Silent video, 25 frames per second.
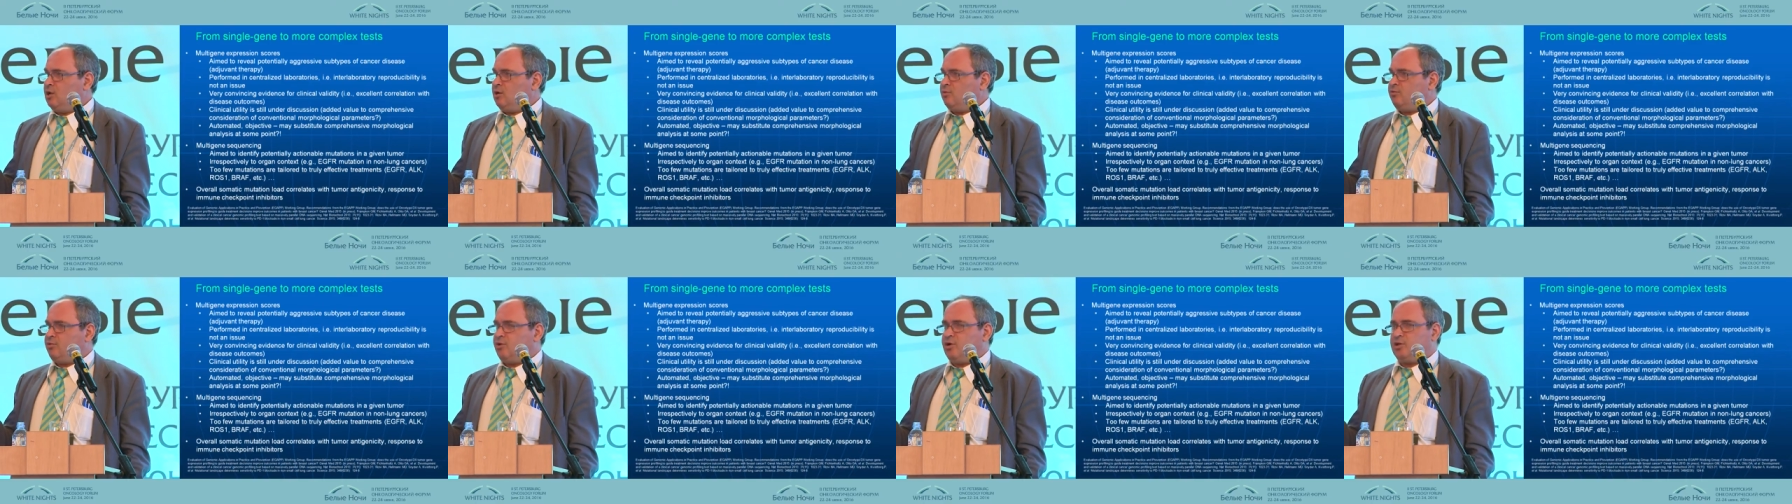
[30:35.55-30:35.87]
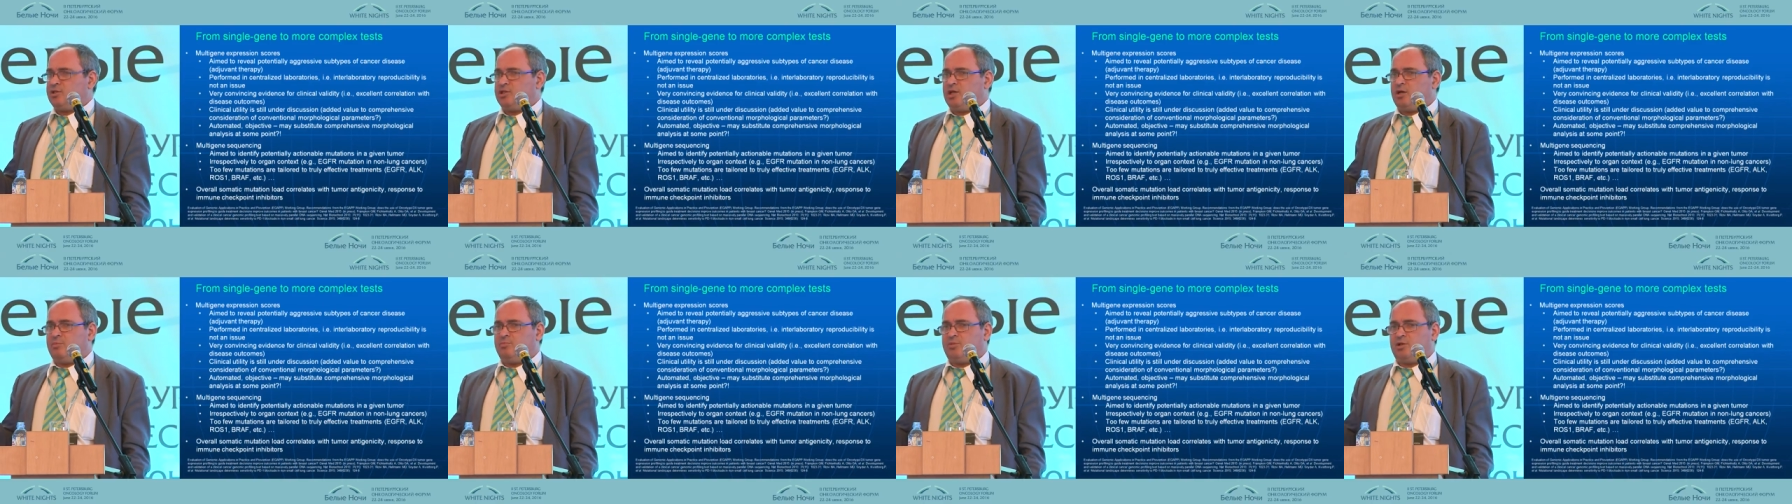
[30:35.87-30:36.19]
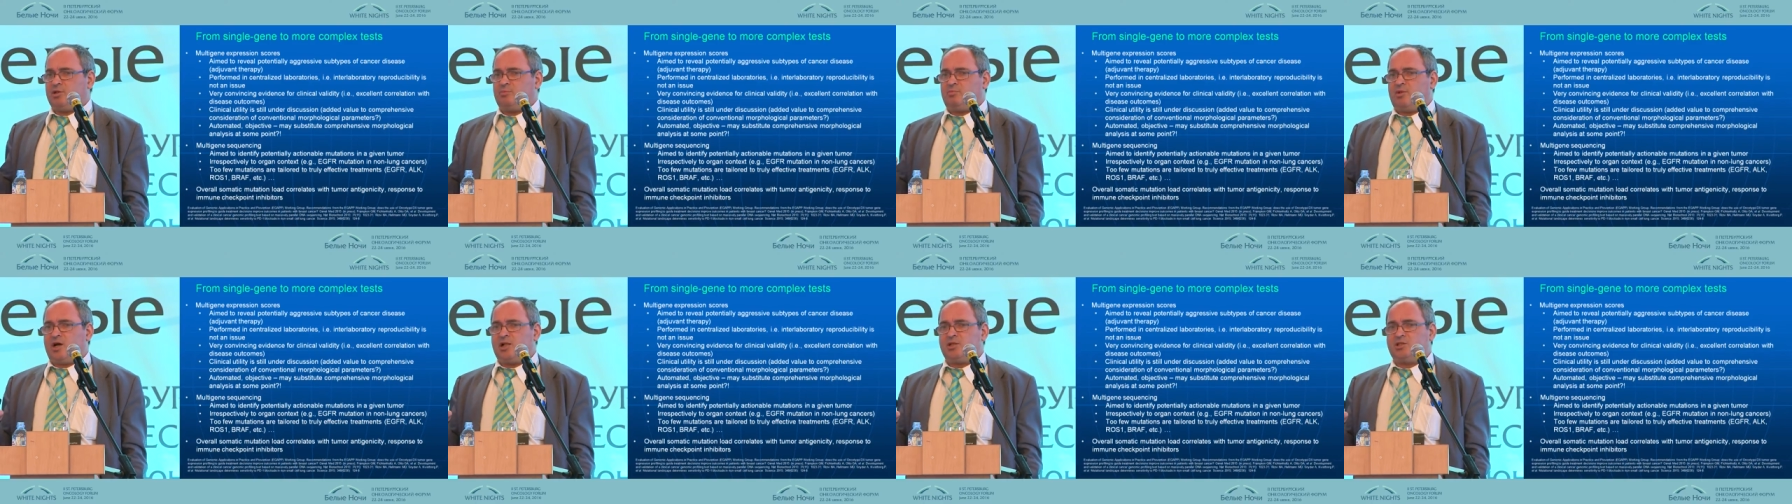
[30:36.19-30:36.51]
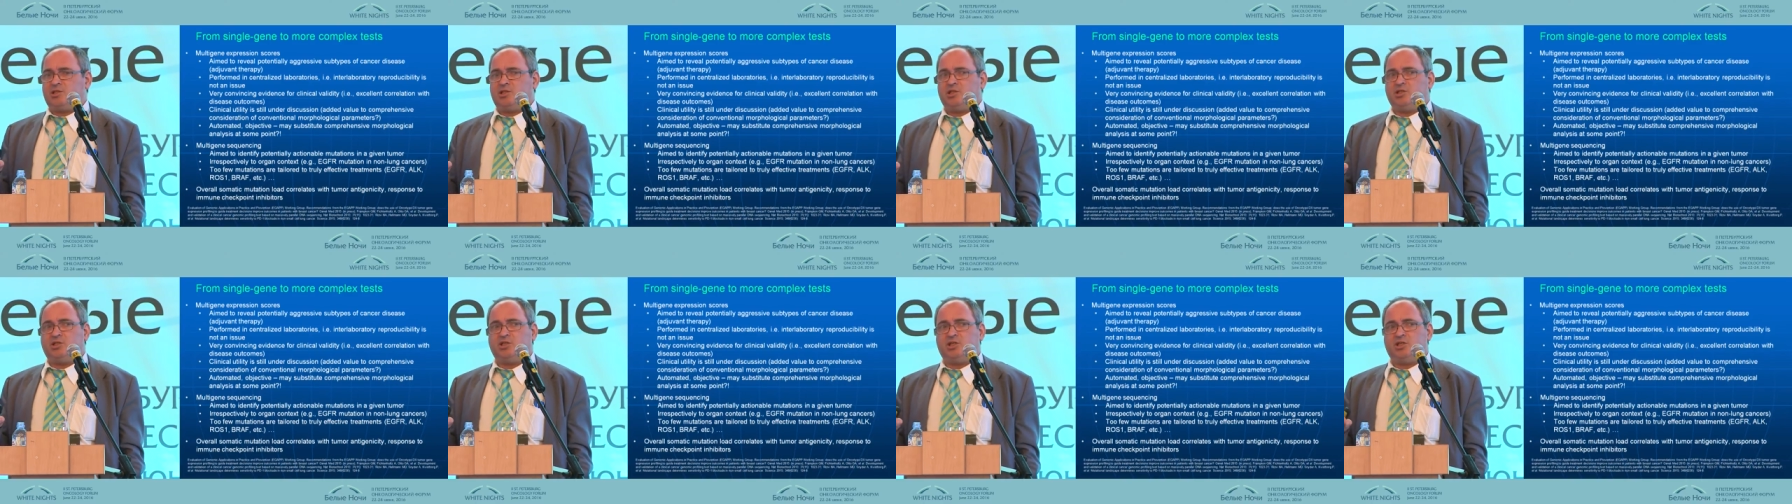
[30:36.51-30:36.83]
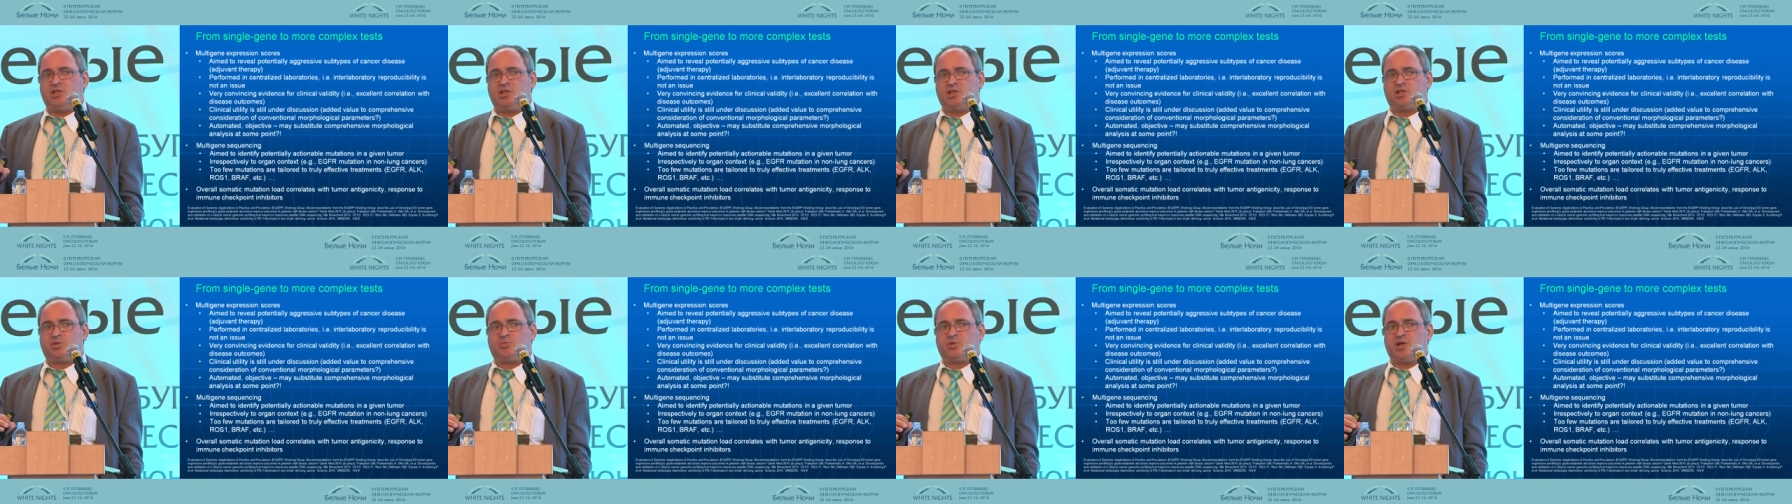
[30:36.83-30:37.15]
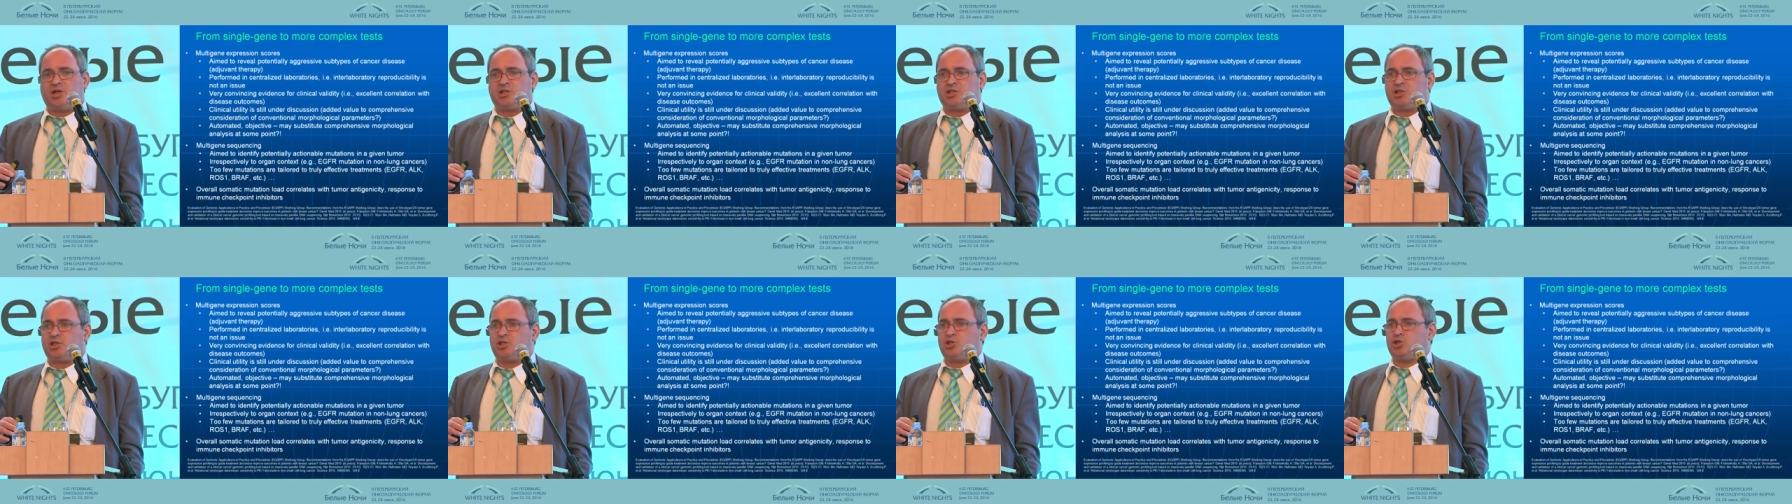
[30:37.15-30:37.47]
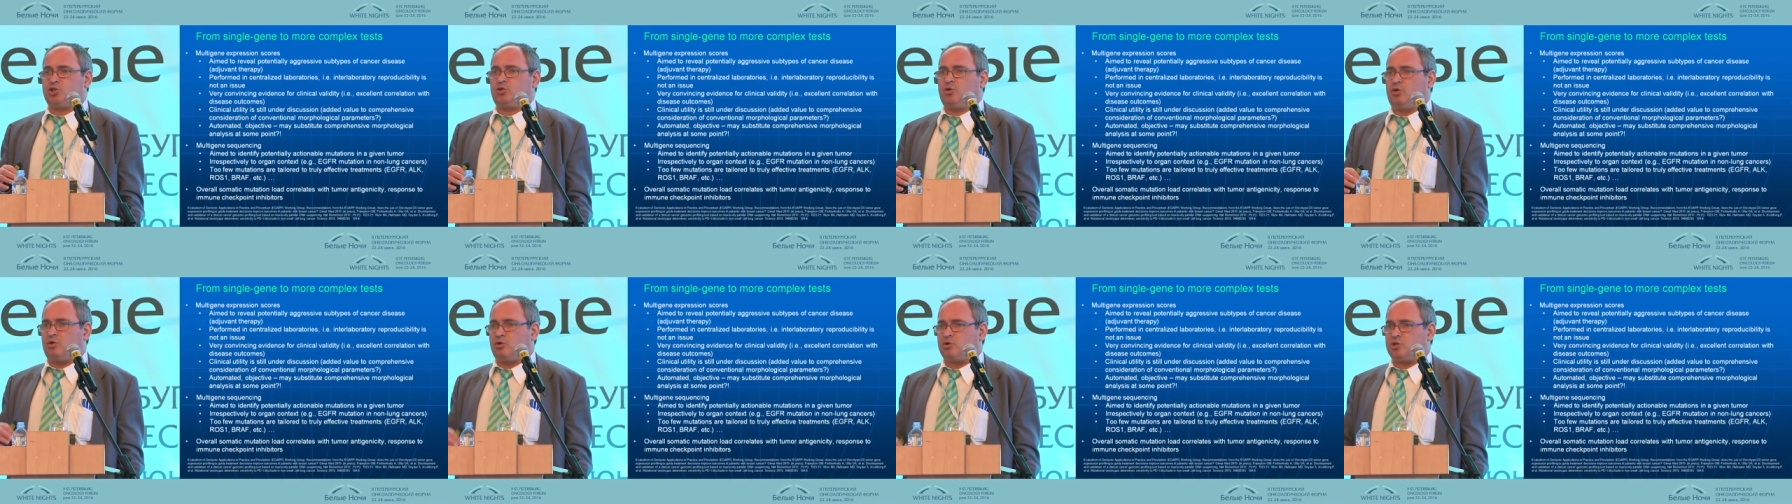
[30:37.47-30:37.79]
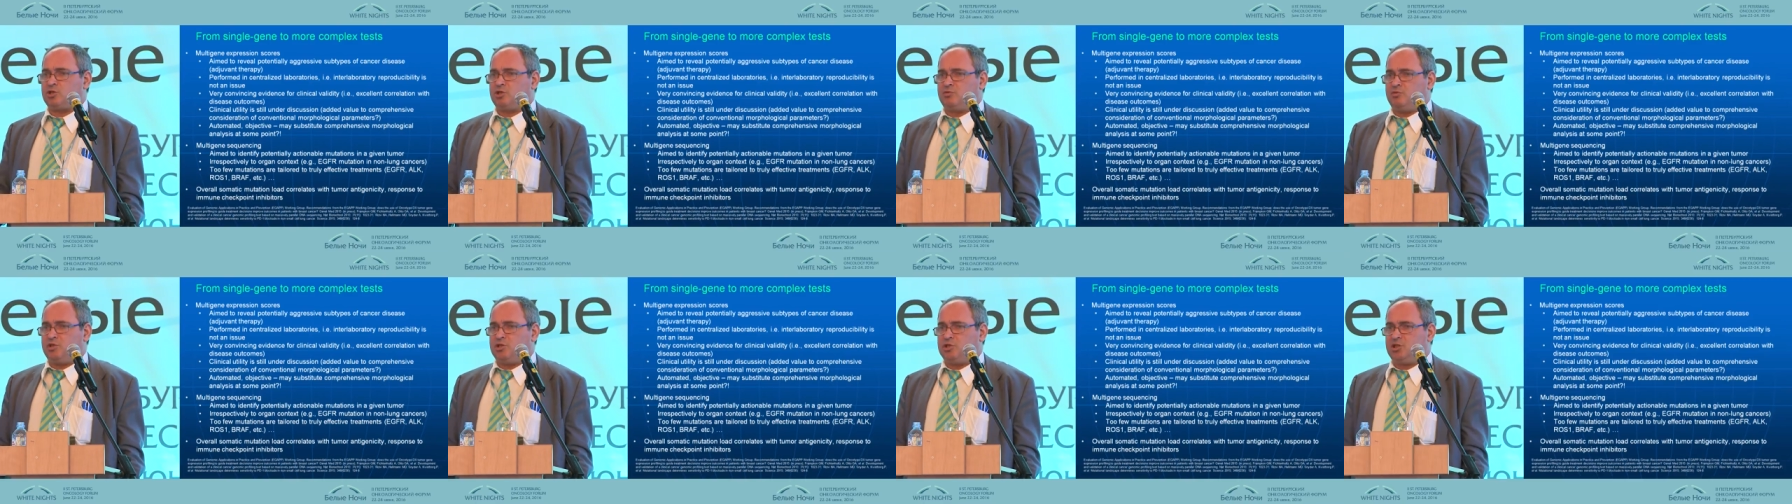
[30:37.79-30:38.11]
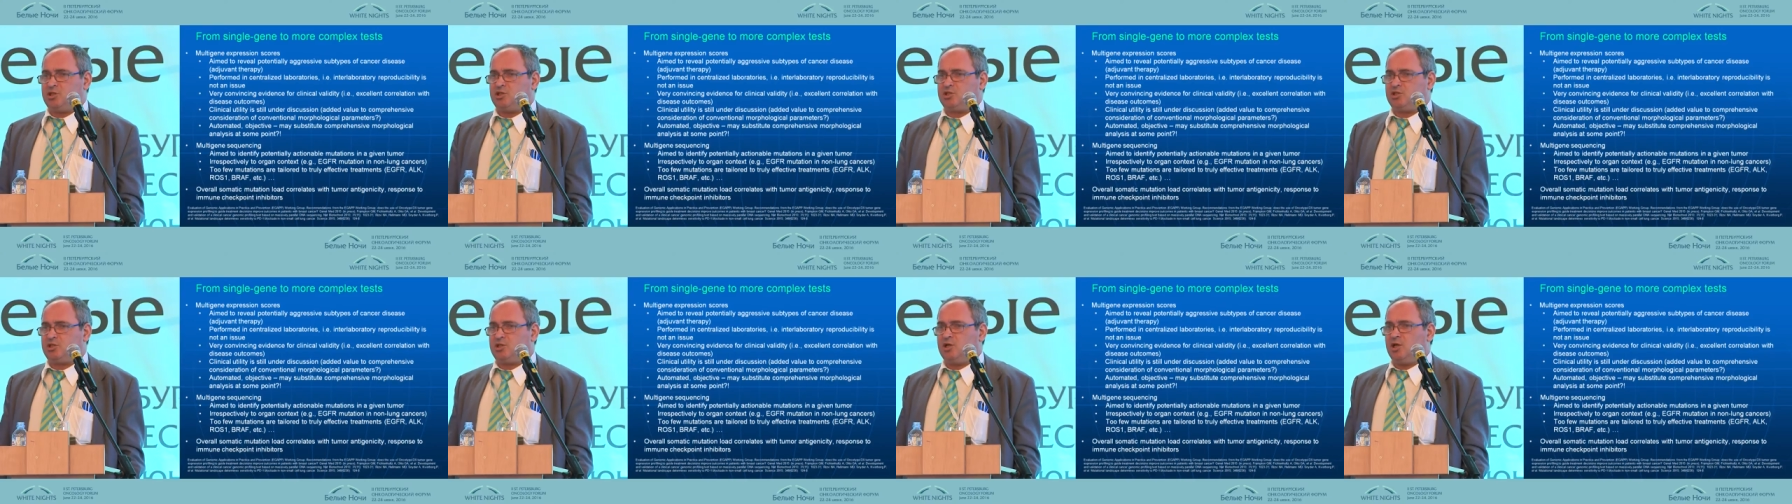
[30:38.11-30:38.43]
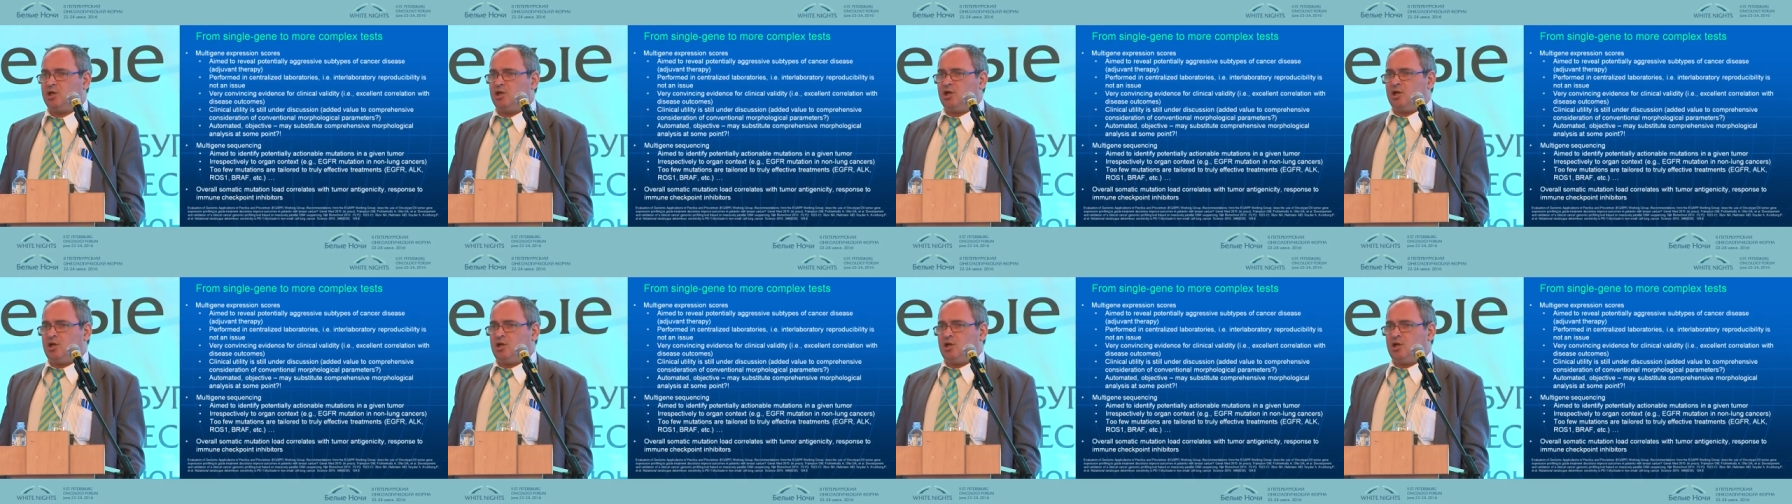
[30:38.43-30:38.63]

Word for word: For example, multi-gene expression scores, which is